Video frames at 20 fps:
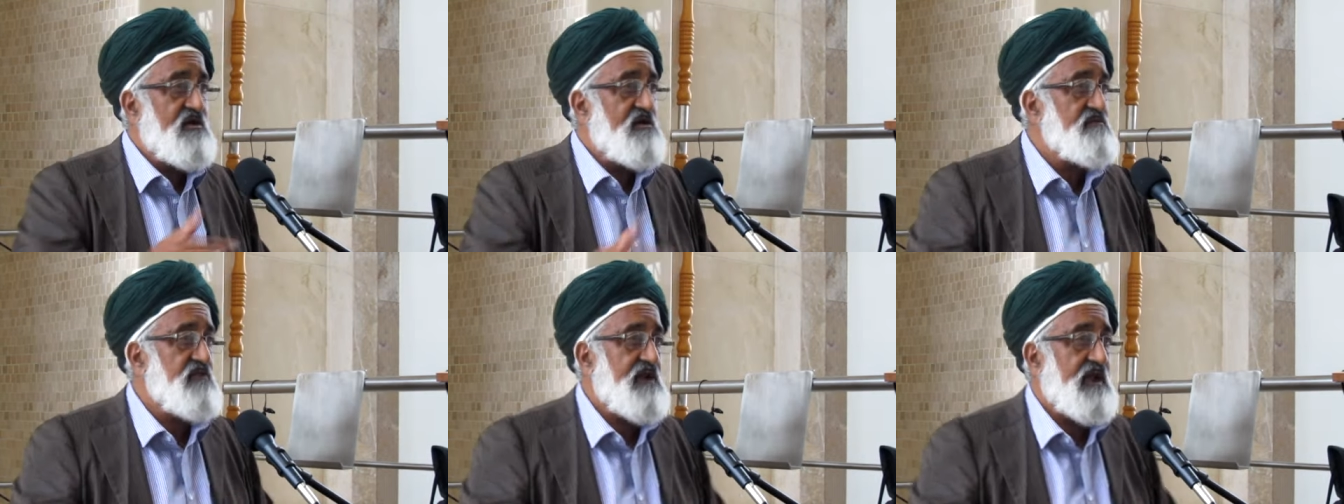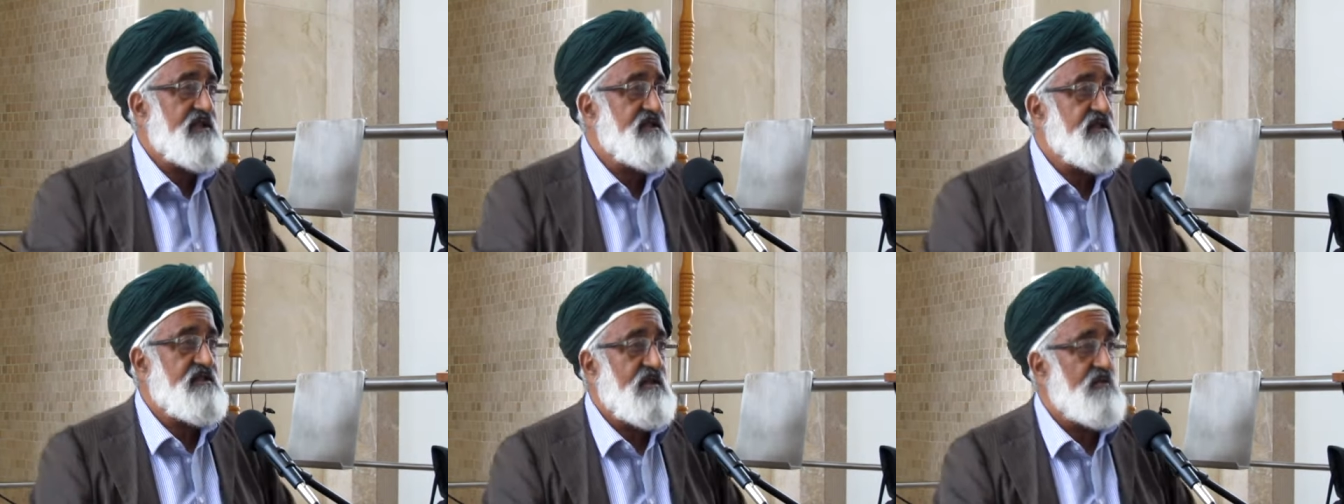were
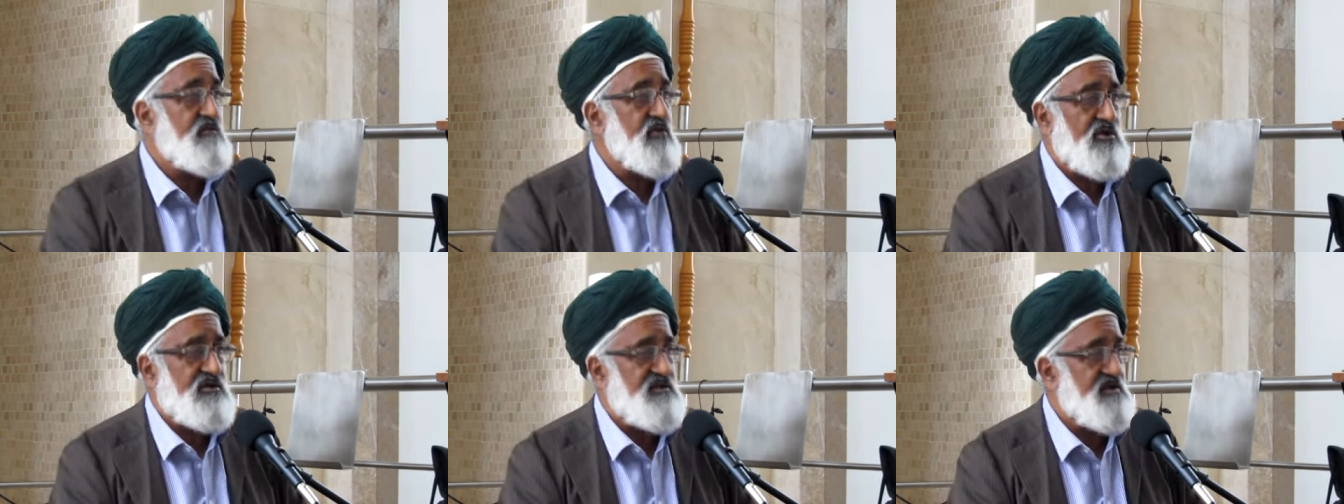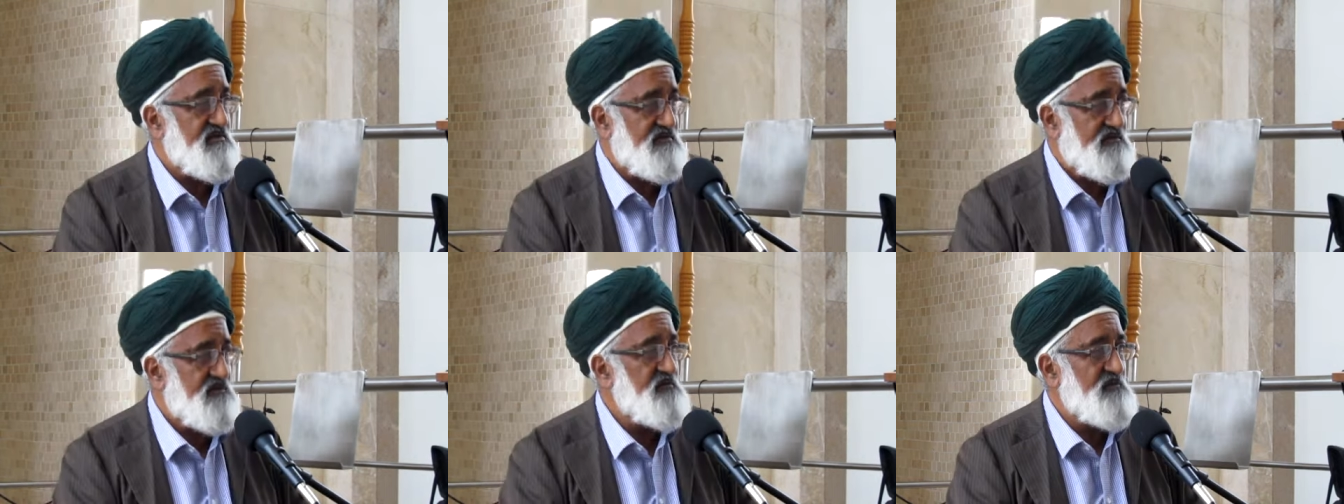right at the
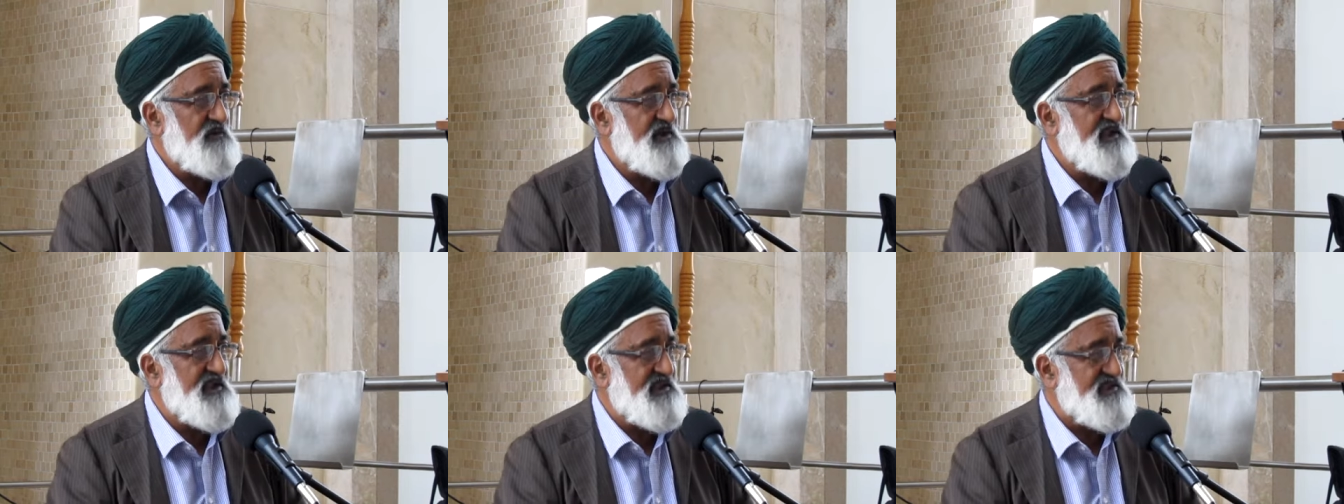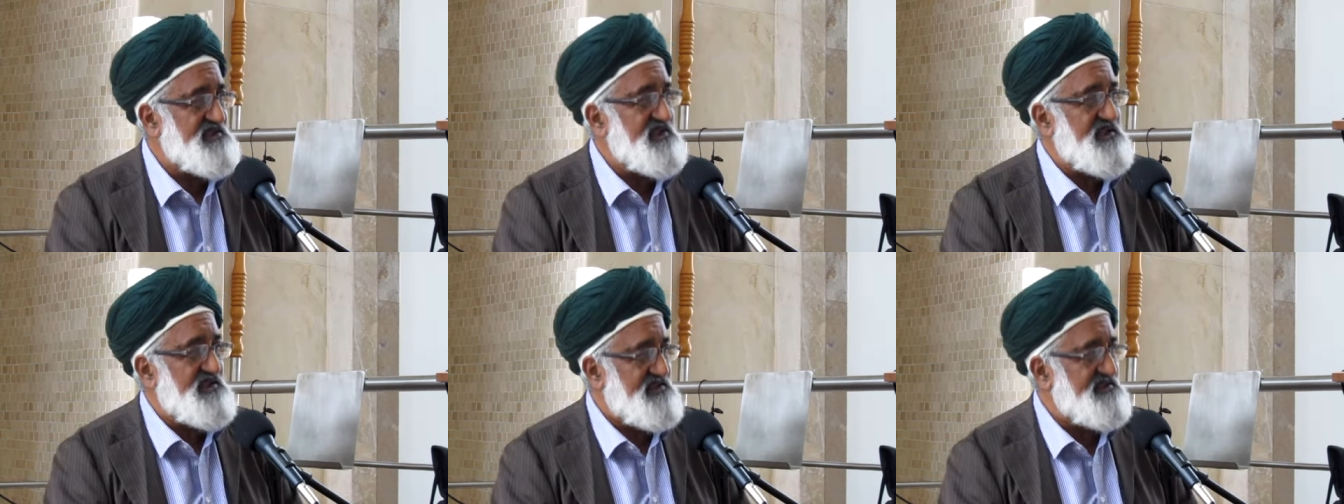bottom. We
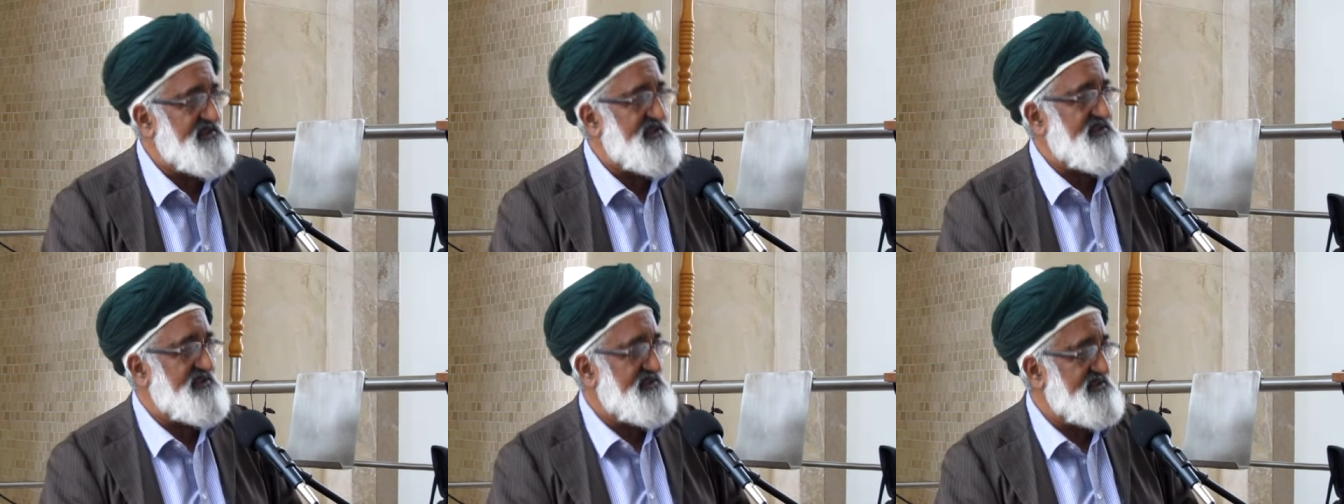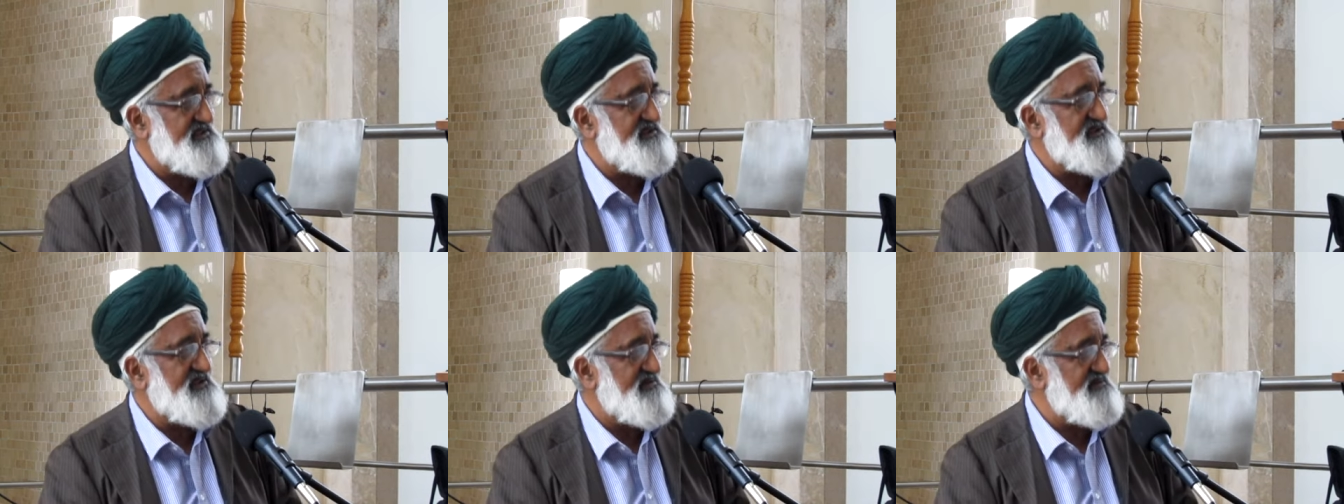get tested,
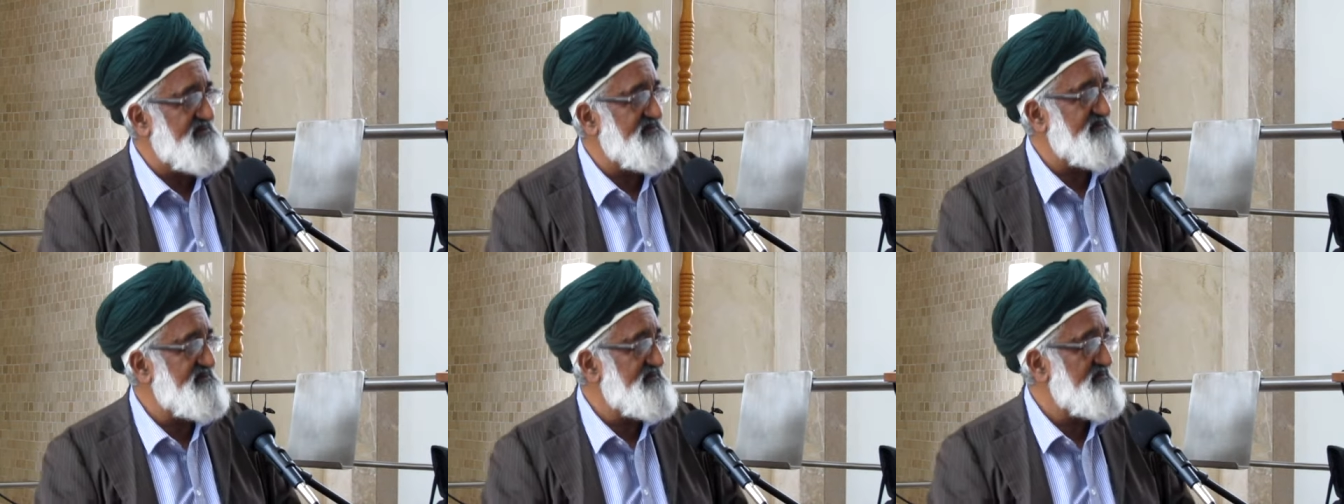you know.